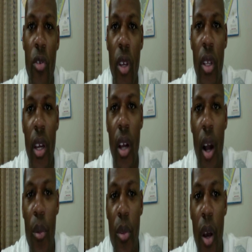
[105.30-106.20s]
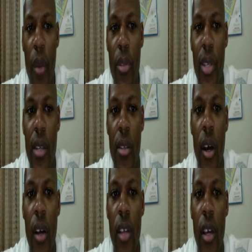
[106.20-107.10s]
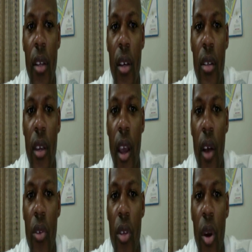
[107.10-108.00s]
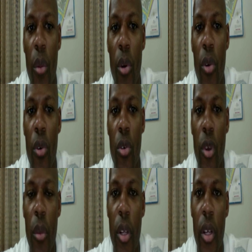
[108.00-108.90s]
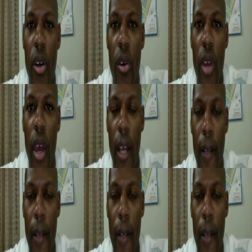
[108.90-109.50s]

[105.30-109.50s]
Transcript: link that comes up says contact us accounts help Google. So I'm going to click on that.